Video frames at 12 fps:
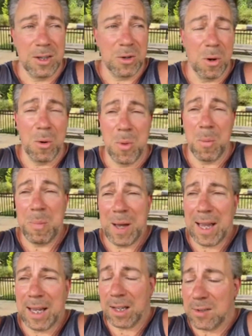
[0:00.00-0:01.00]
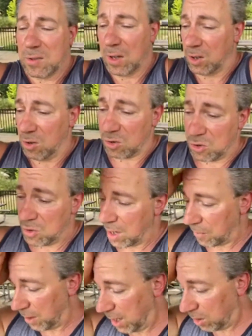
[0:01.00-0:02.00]
you owe the bank. It's like you still
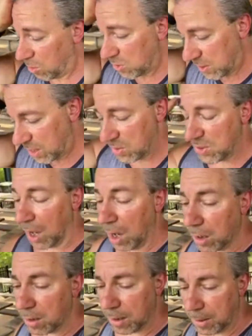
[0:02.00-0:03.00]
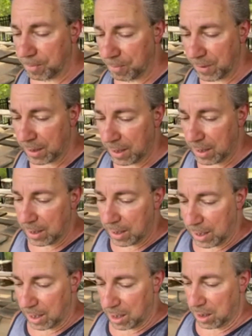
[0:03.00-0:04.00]
have to get those things done
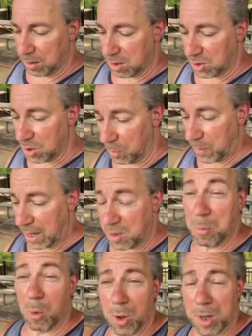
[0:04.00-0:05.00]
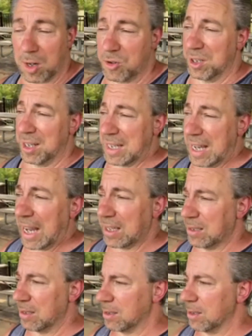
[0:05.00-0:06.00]
and then still pay the mortgage and the
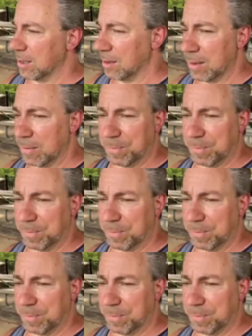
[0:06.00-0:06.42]
taxes. And